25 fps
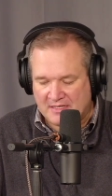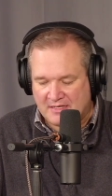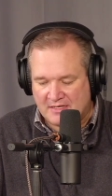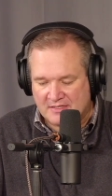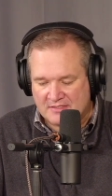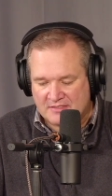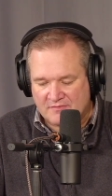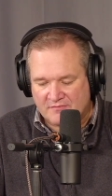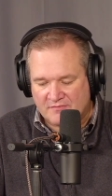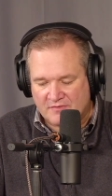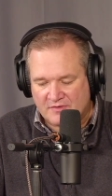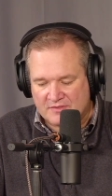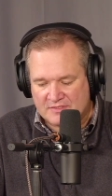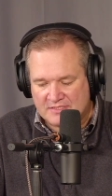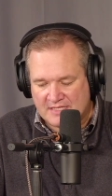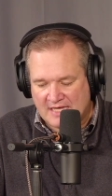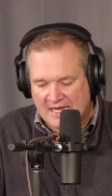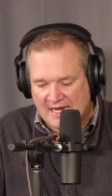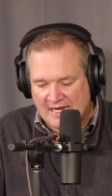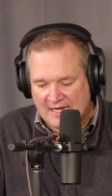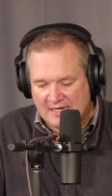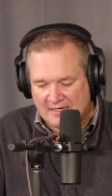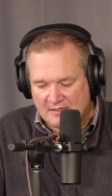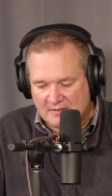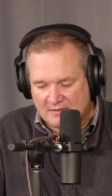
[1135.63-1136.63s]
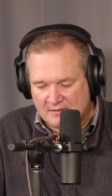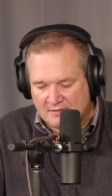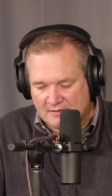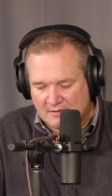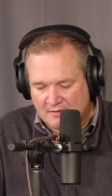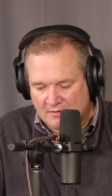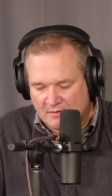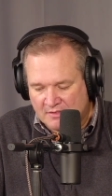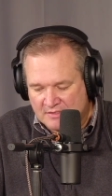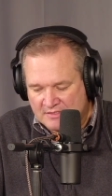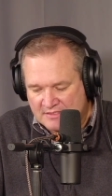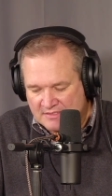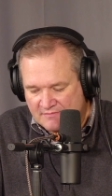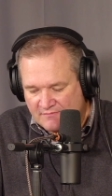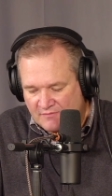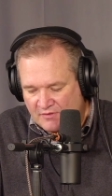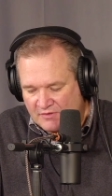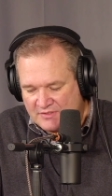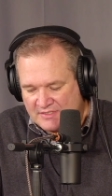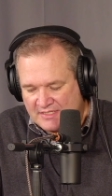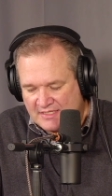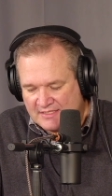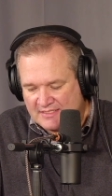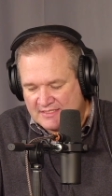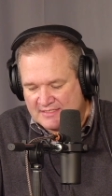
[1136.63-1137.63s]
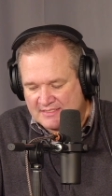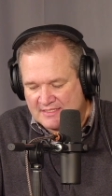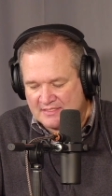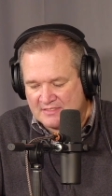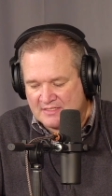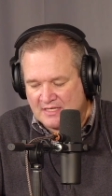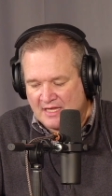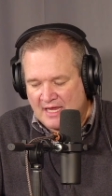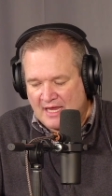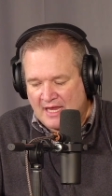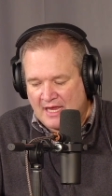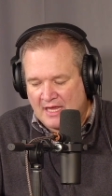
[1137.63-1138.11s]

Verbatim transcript: because mm-hmm. in verse 8, verse six, he says,